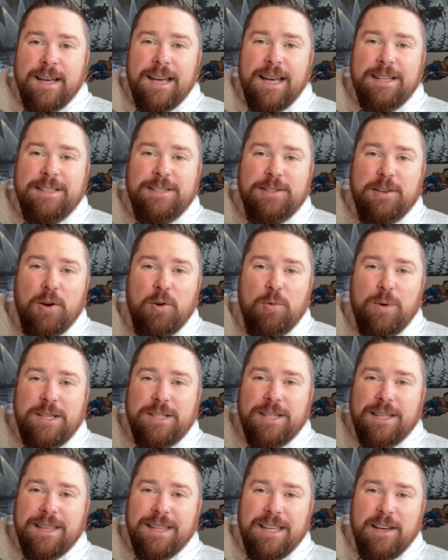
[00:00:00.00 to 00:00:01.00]
And so we
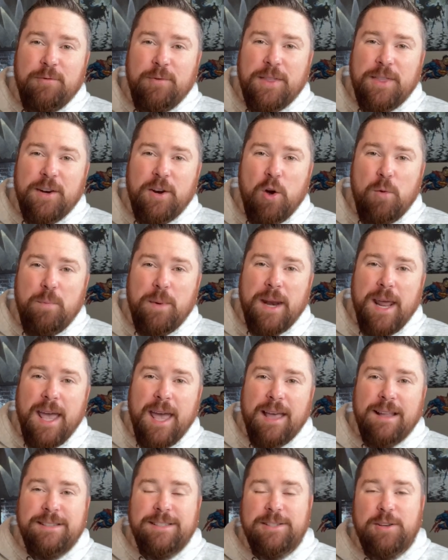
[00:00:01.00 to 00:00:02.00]
should live with an open
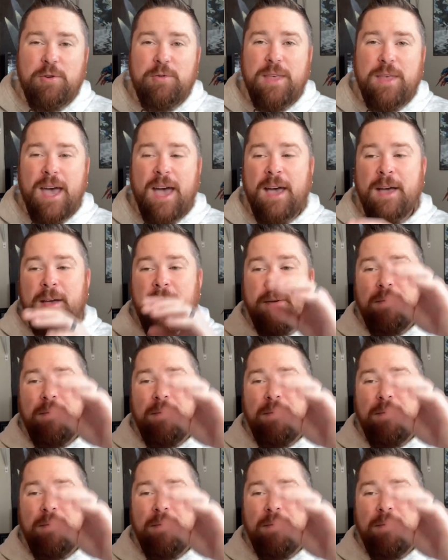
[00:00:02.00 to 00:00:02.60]
hand so that